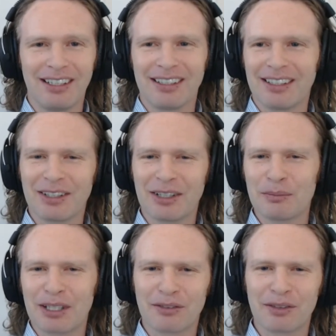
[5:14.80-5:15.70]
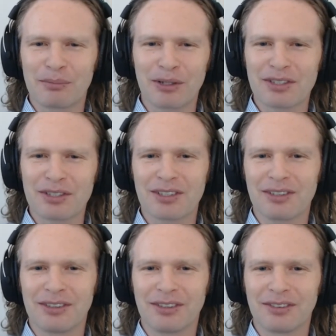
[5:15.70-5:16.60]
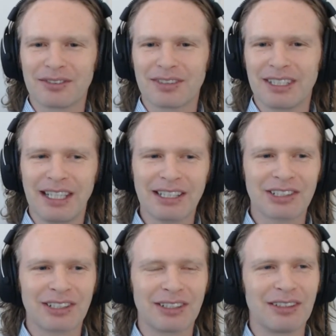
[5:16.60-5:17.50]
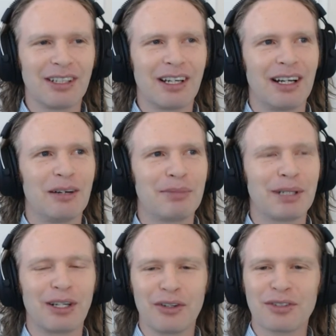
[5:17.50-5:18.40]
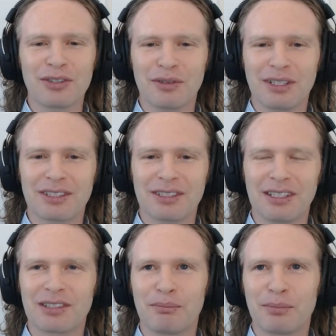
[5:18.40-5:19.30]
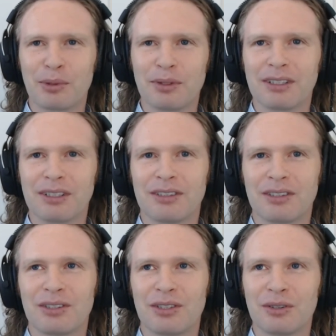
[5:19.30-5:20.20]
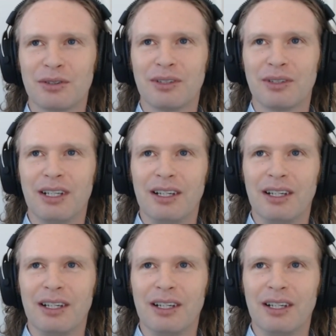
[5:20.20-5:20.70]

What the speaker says: a little bit of a personal connection, but also it's important to